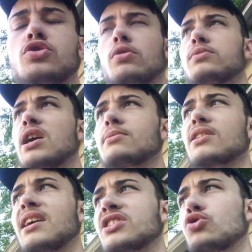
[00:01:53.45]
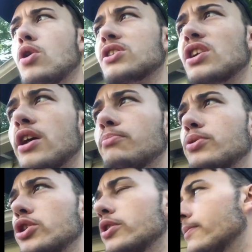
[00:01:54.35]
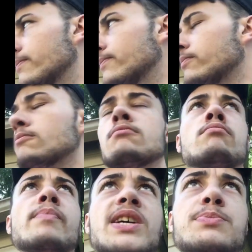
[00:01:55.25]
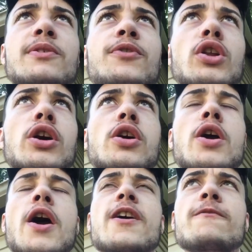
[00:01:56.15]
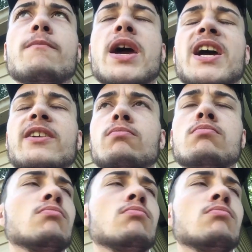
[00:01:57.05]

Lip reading: Sometimes I like to go outside and pee. Makes me feel like a caveman.